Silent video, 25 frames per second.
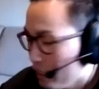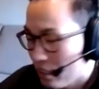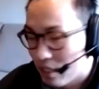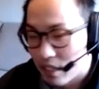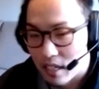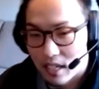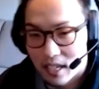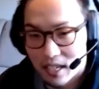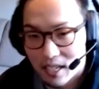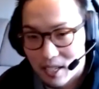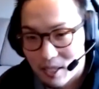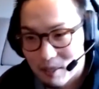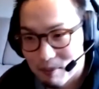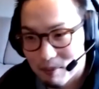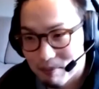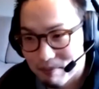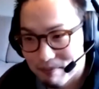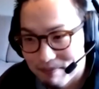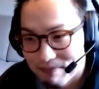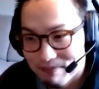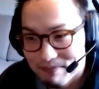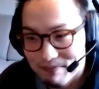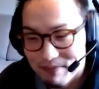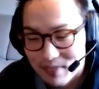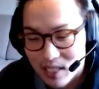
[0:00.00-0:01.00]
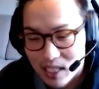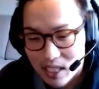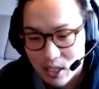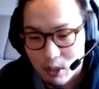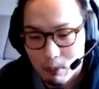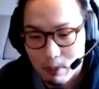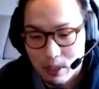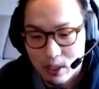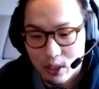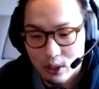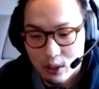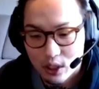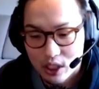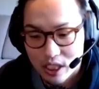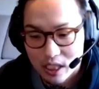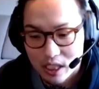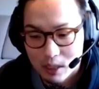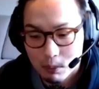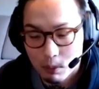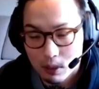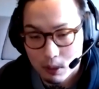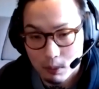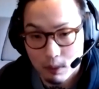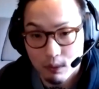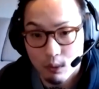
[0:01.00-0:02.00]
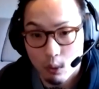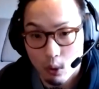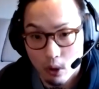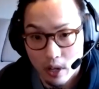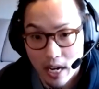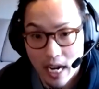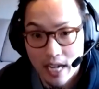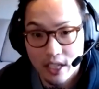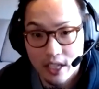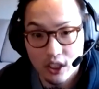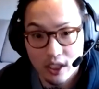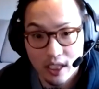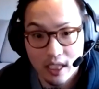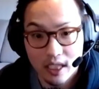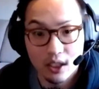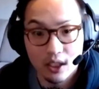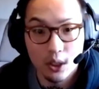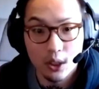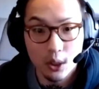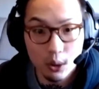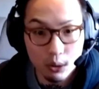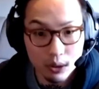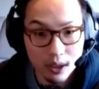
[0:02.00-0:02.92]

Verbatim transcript: um, it'd be another six months before I actually get to use